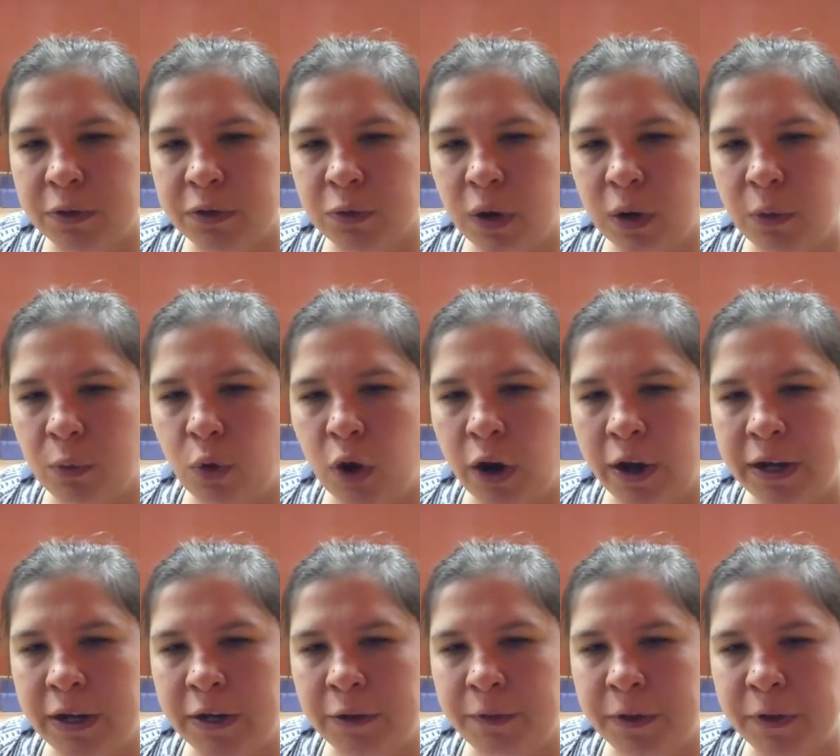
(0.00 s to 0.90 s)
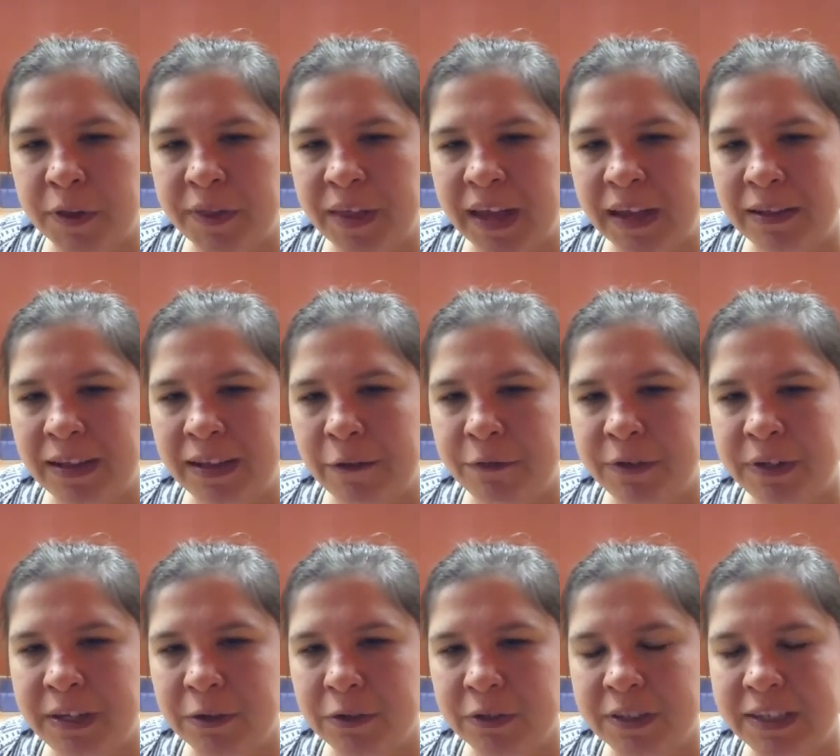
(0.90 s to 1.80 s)
So I want you to feel that that left
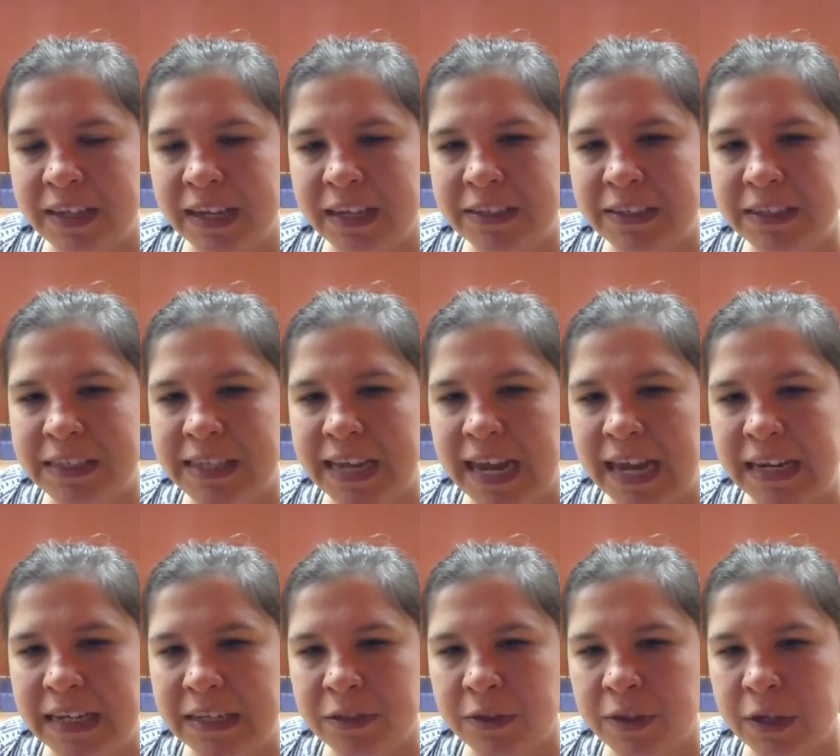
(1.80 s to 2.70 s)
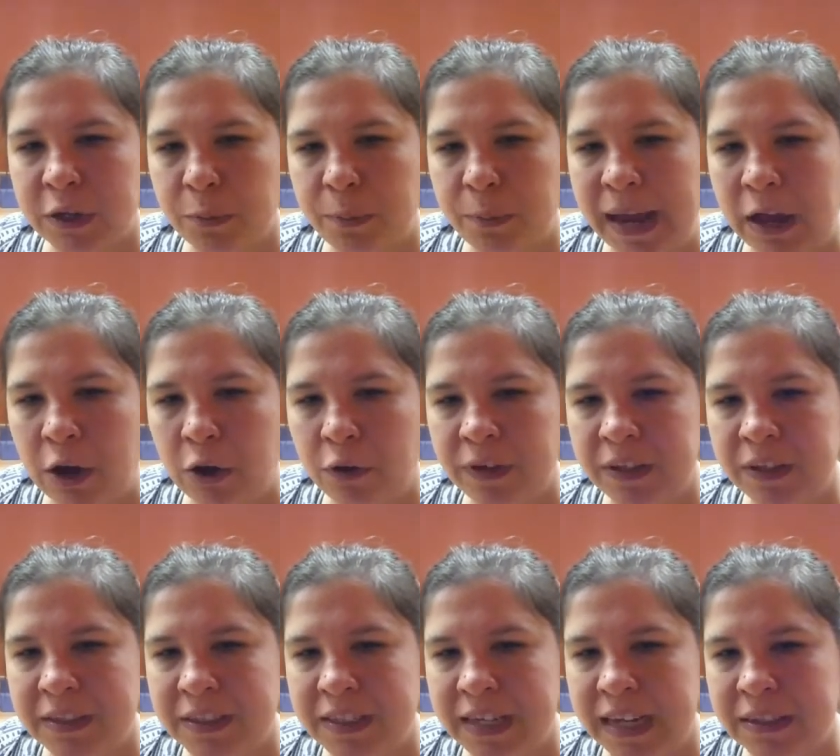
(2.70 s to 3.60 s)
heel stays steady so that your
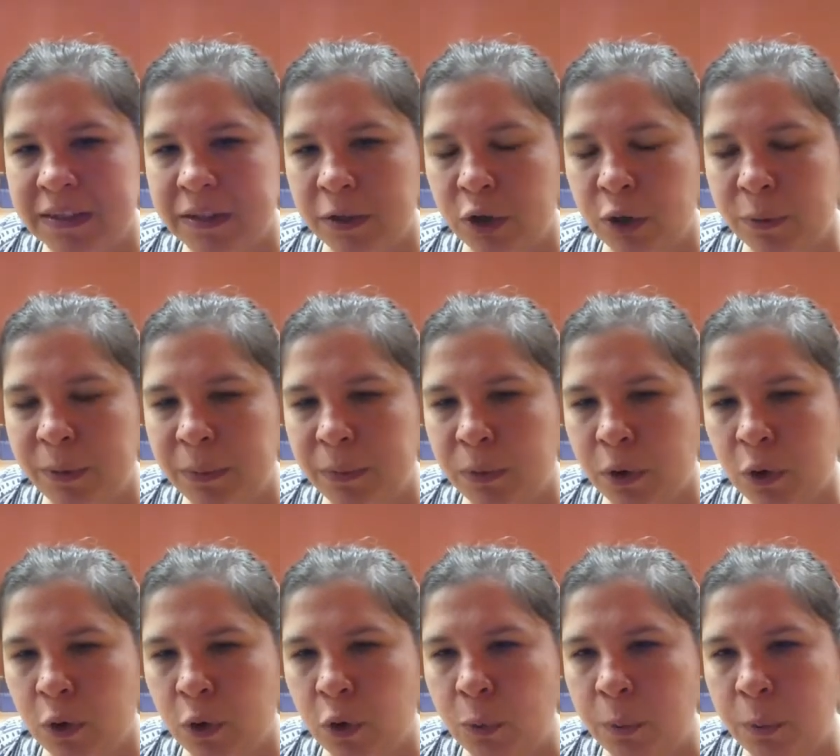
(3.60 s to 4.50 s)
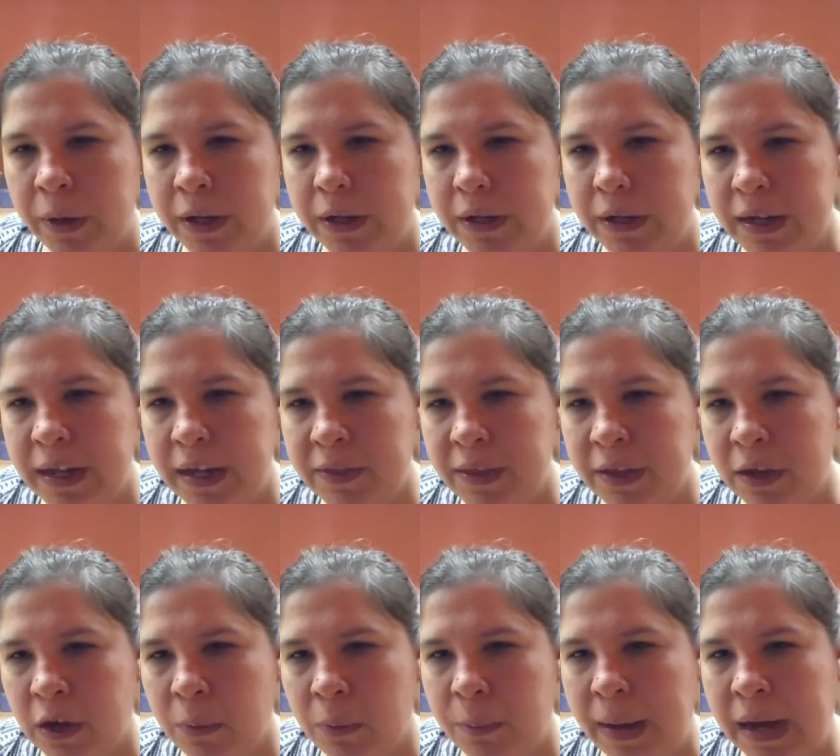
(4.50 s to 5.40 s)
pelvis stays a little bit more open. Take the
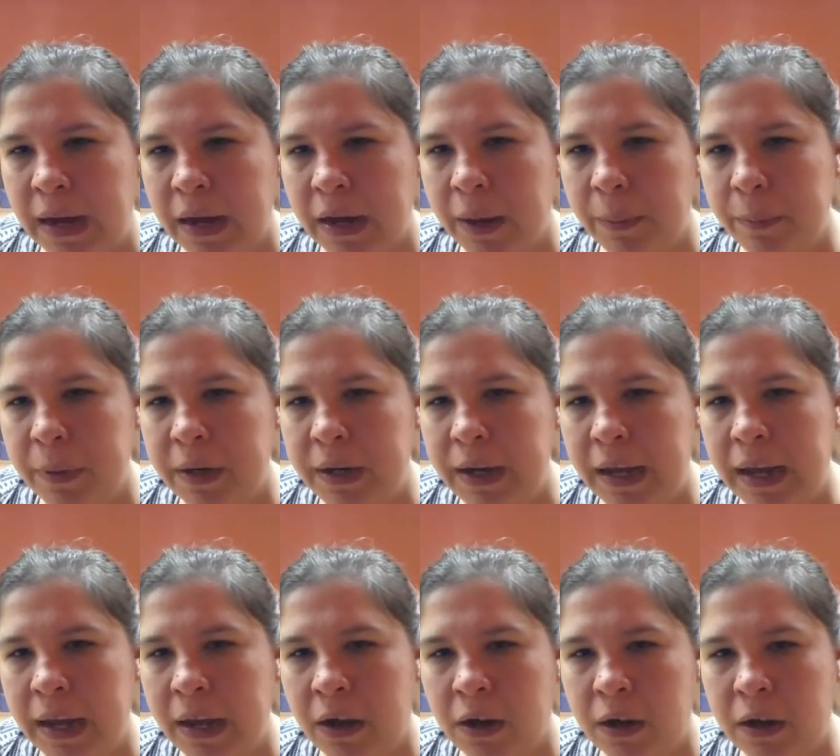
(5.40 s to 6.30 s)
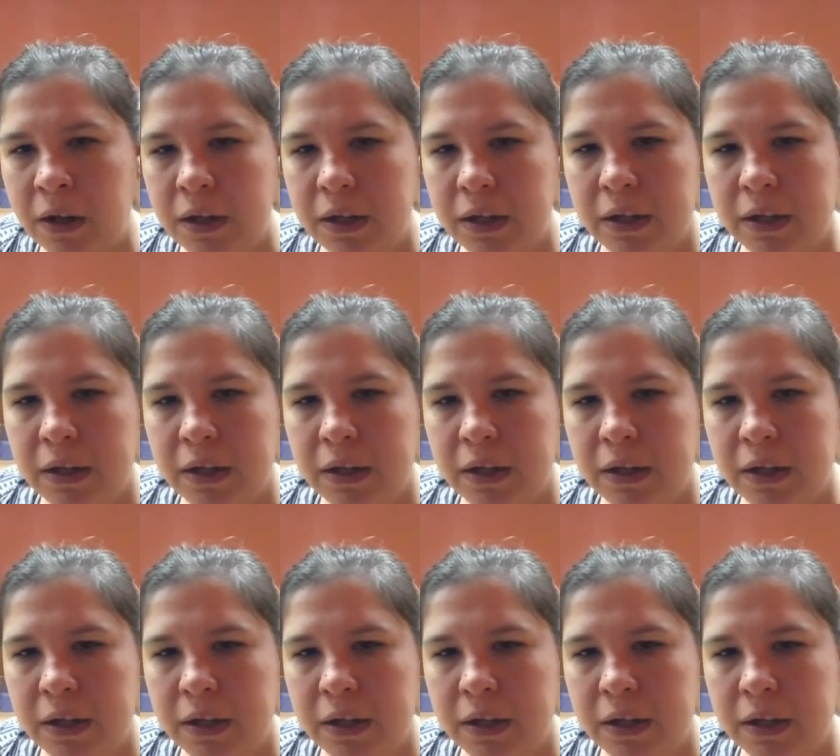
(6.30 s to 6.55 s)
arm back up. Inhale.